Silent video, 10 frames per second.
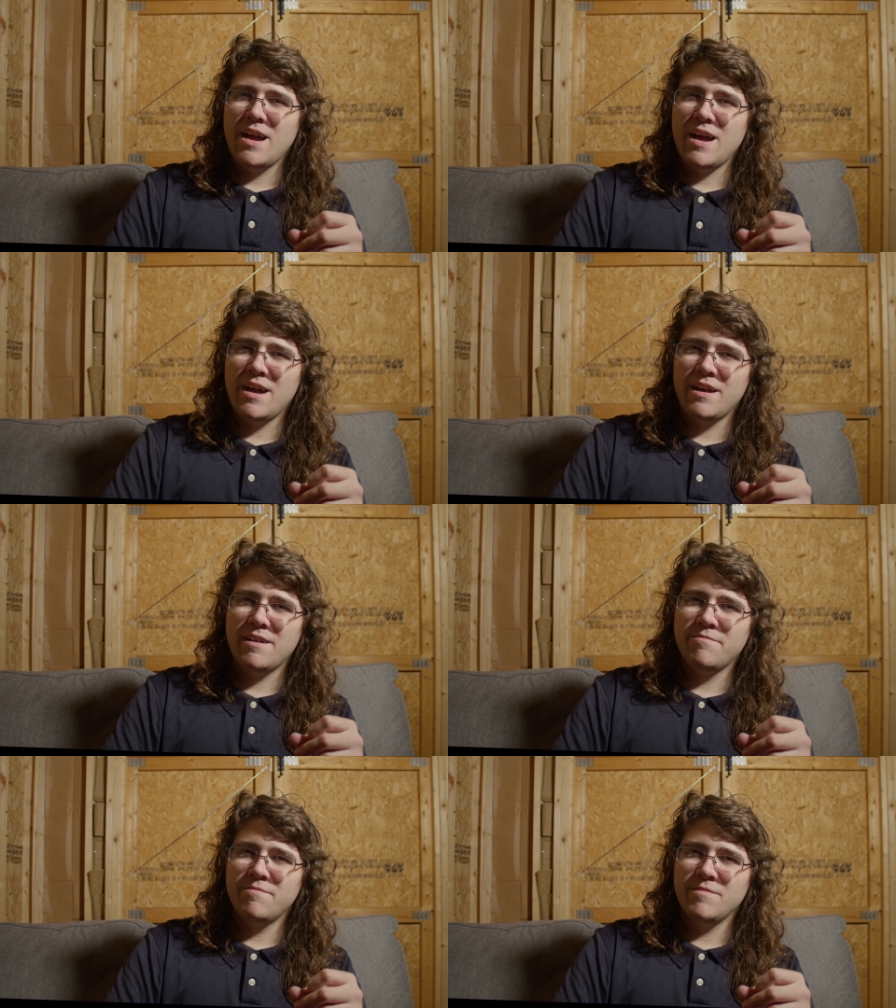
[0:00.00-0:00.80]

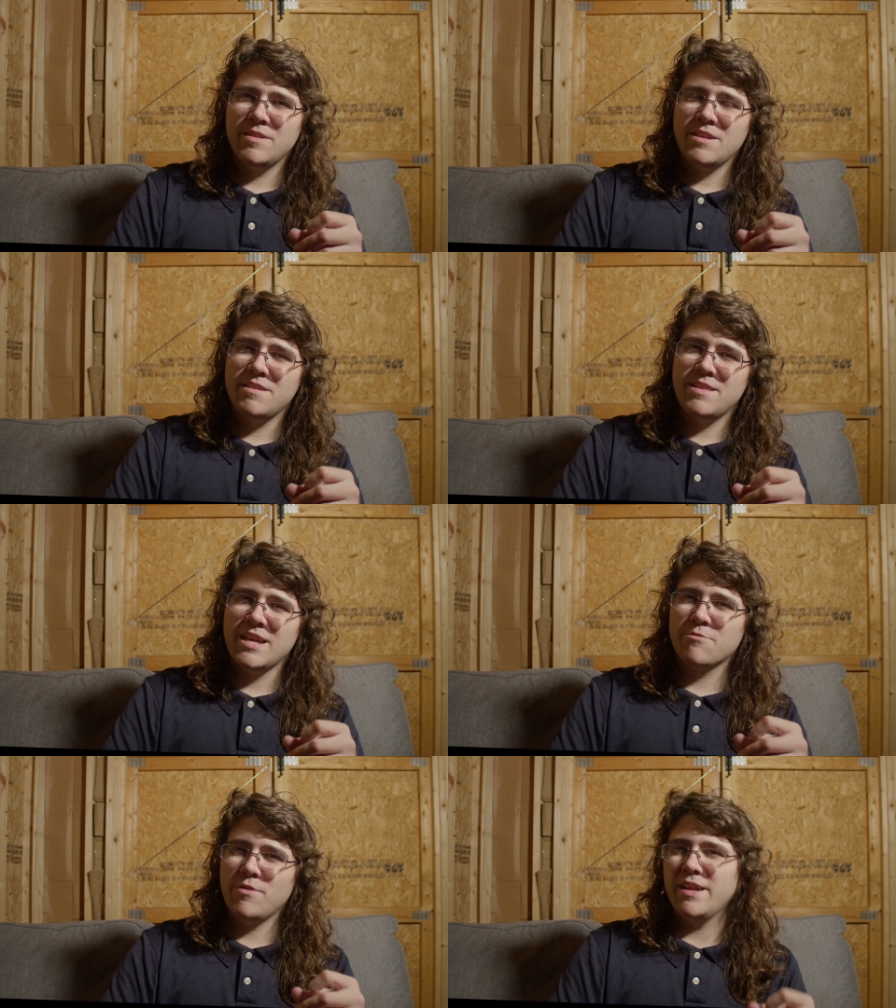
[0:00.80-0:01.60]
Um,
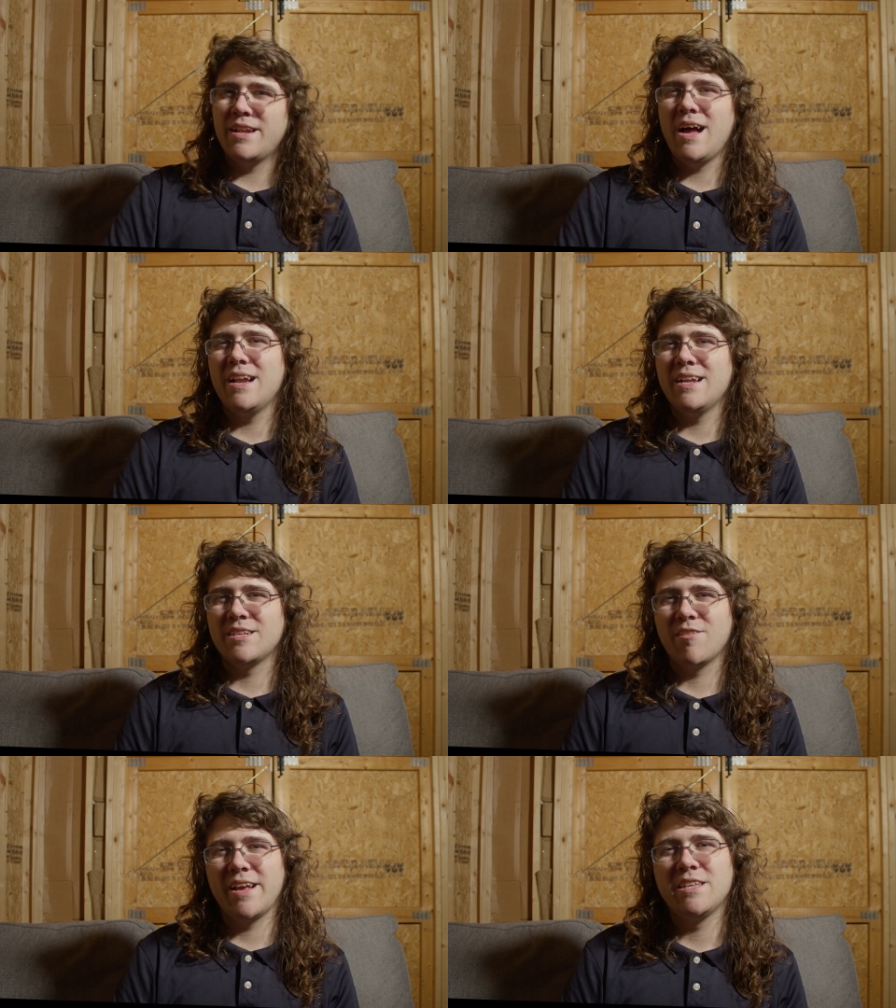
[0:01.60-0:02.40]
that's really not
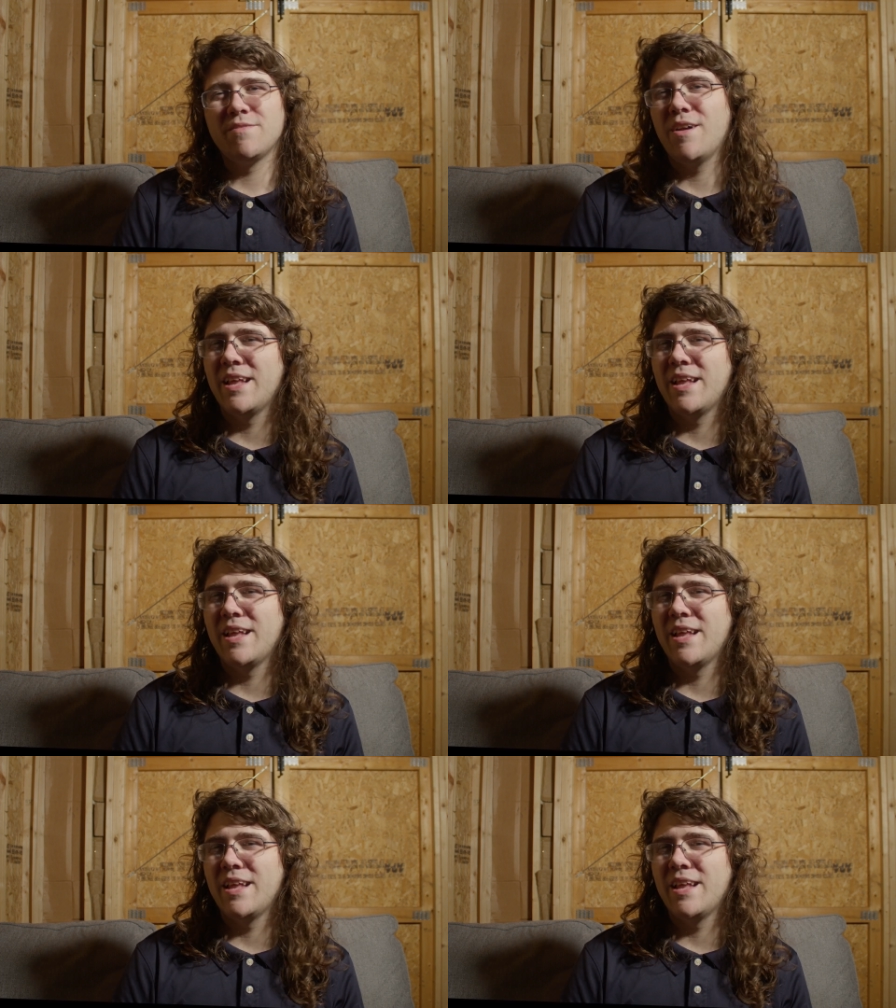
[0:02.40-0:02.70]
necessarily its fault.